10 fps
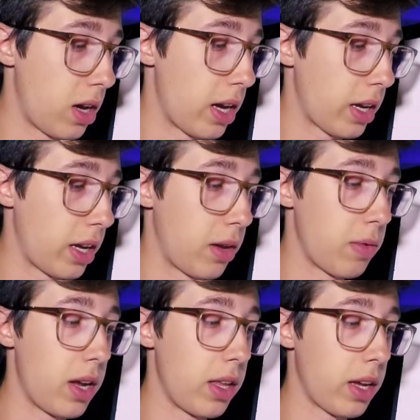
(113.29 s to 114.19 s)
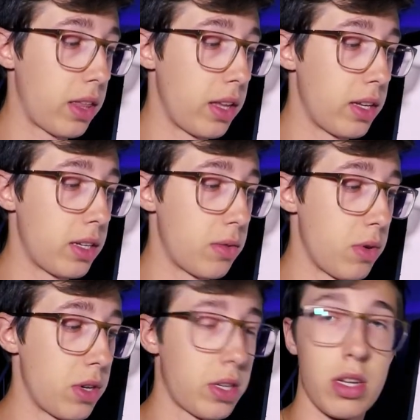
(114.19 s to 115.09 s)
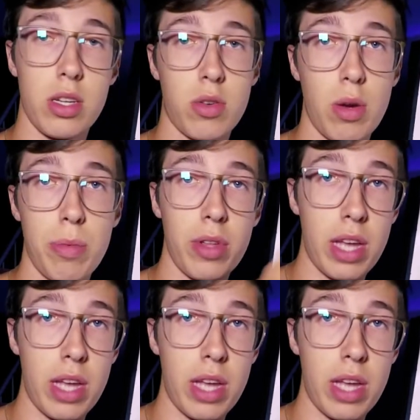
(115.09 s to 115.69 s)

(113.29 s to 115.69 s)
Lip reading: I can't write like this. We're just gonna scribble.